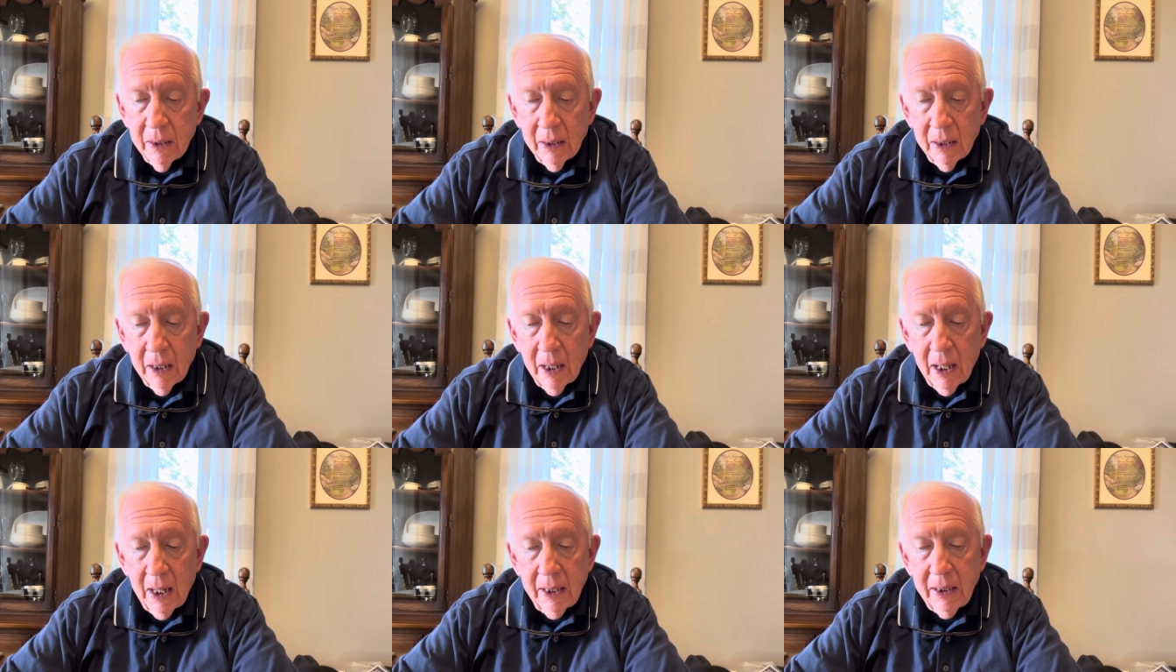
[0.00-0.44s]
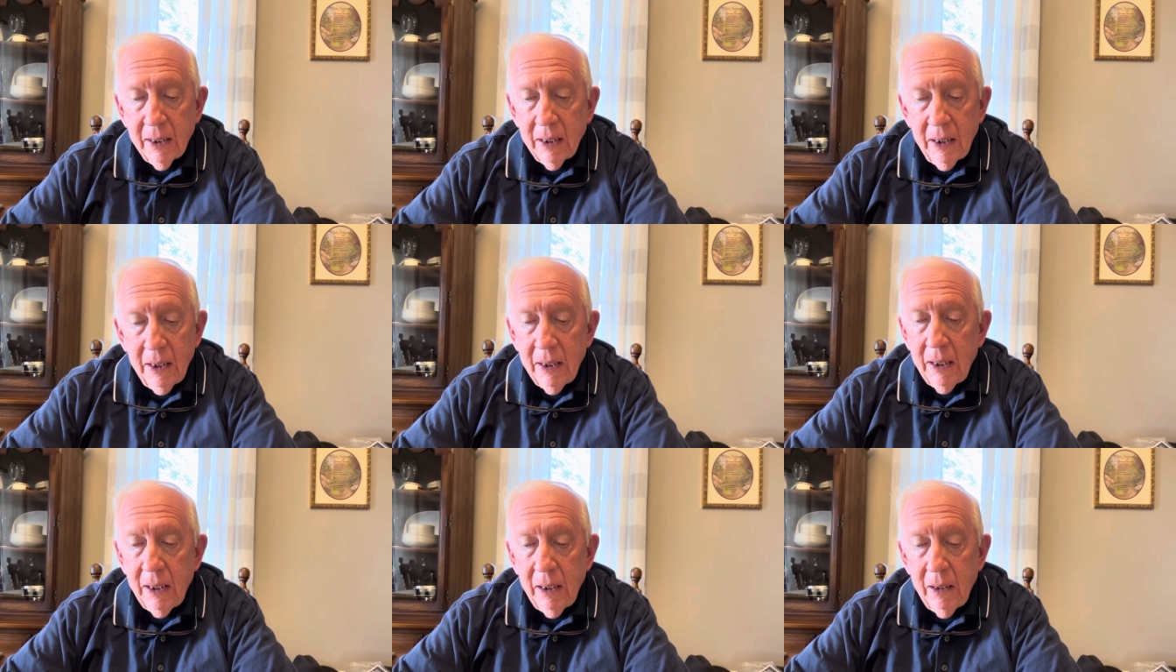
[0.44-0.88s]
like
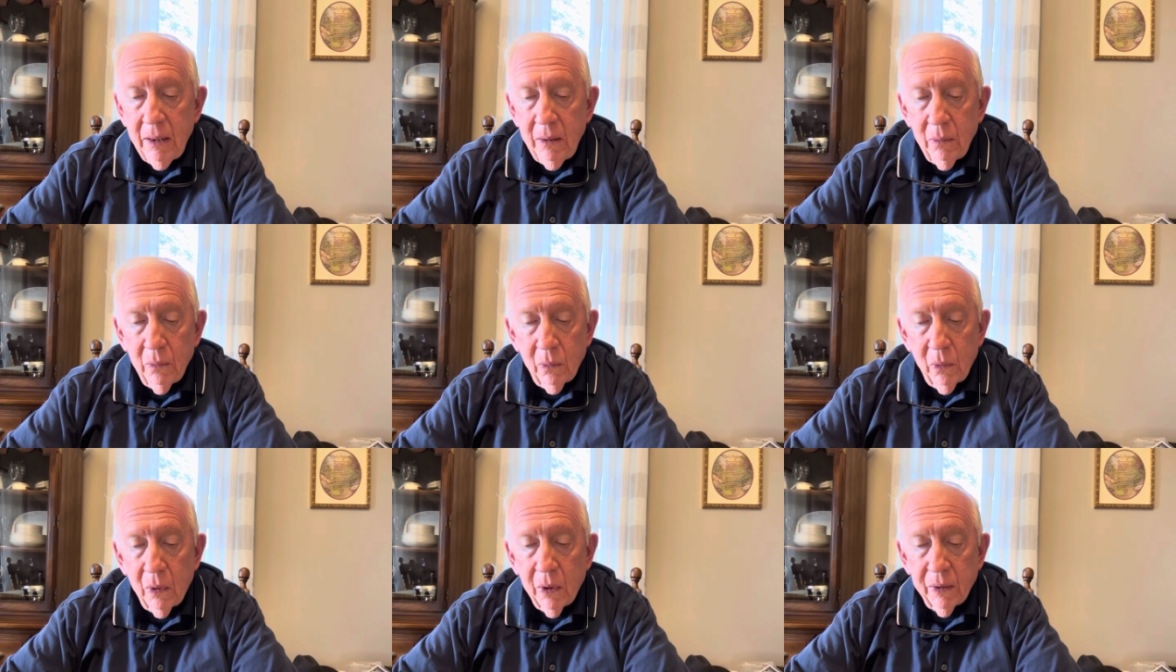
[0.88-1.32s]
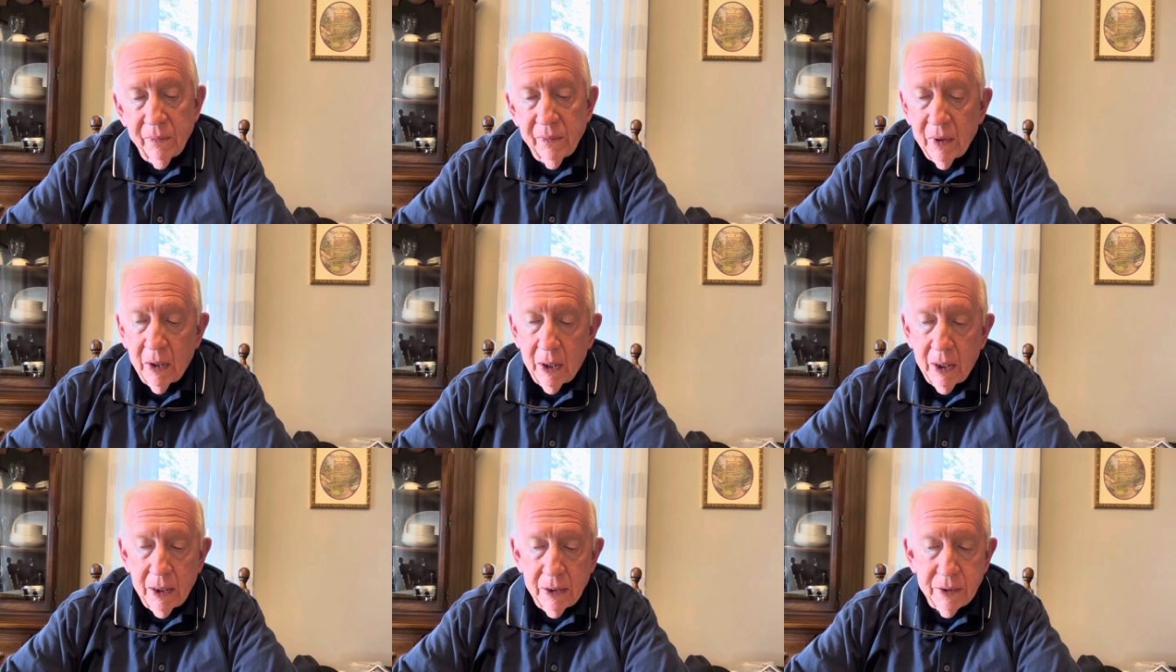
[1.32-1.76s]
any one of
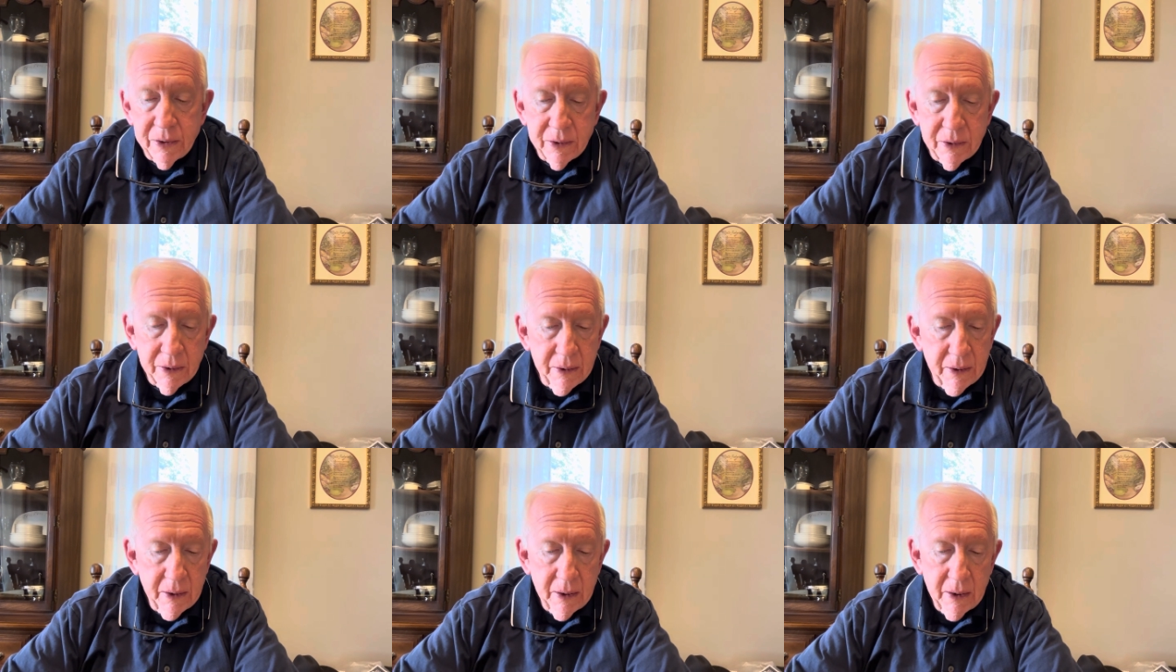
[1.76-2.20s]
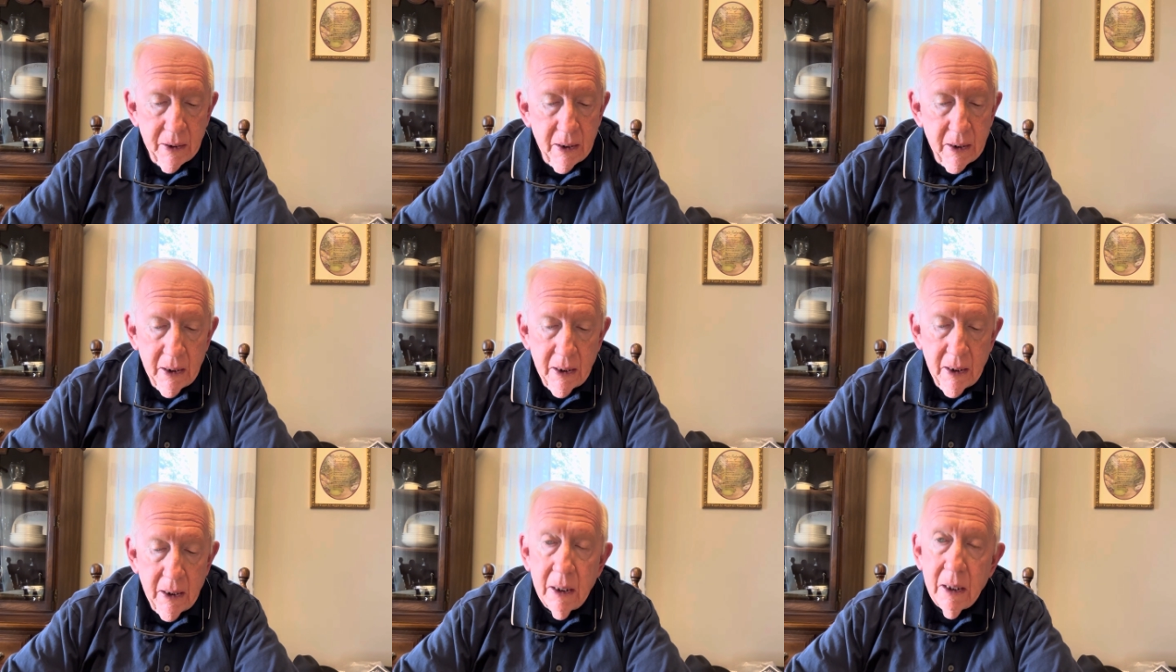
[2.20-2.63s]
us,
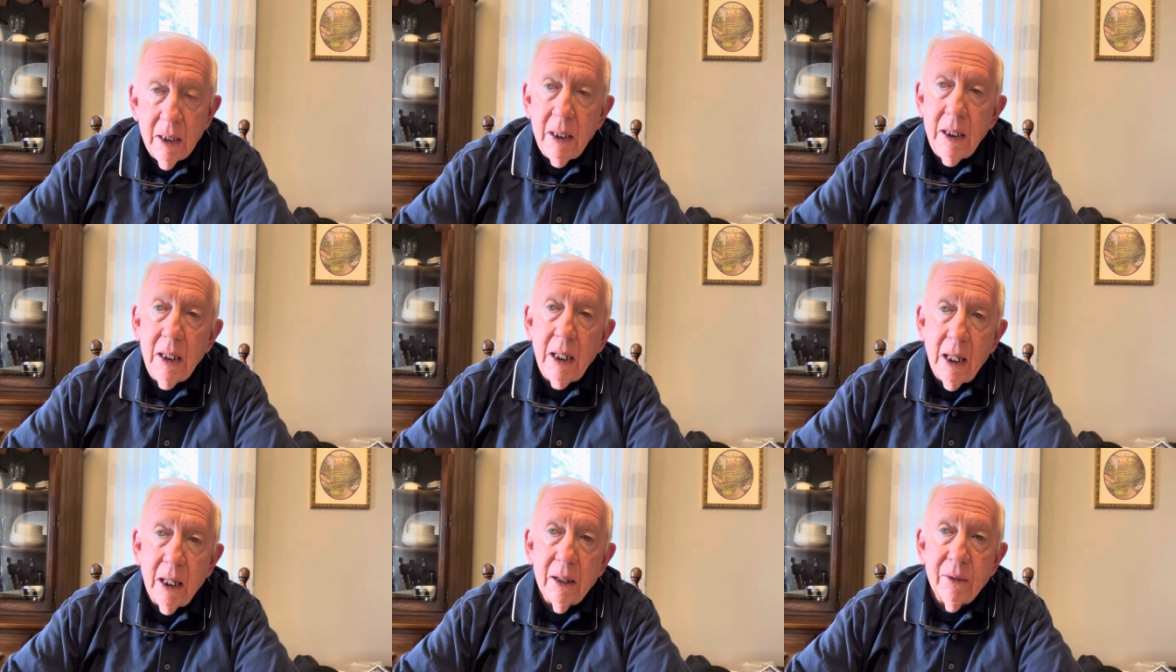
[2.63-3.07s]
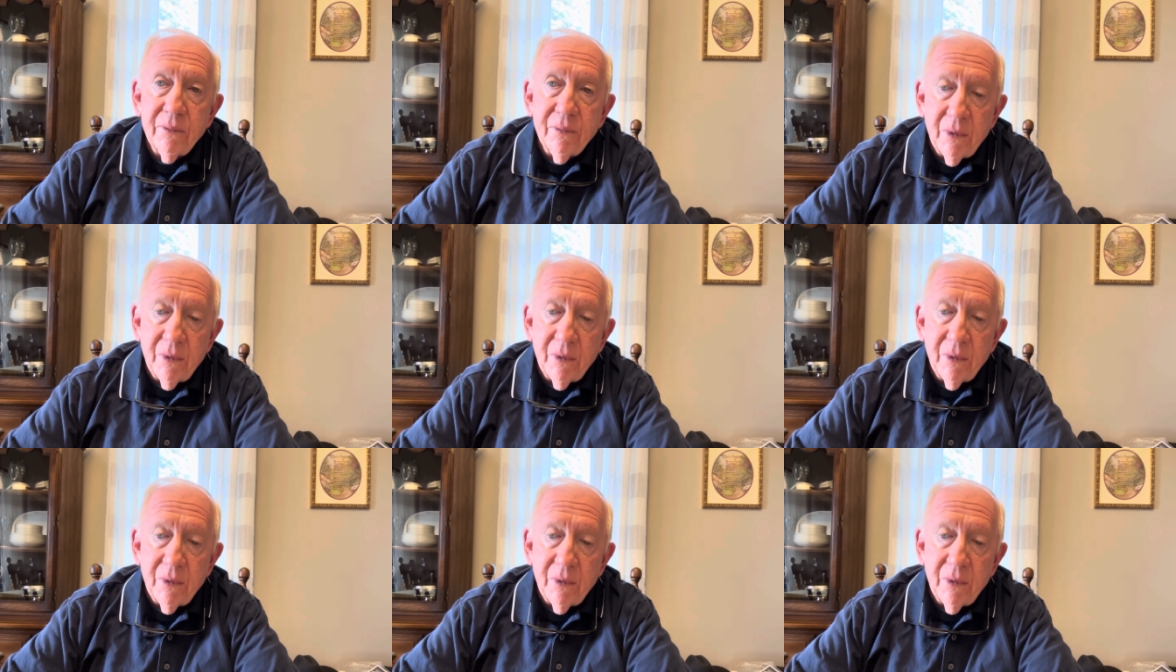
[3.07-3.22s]
he had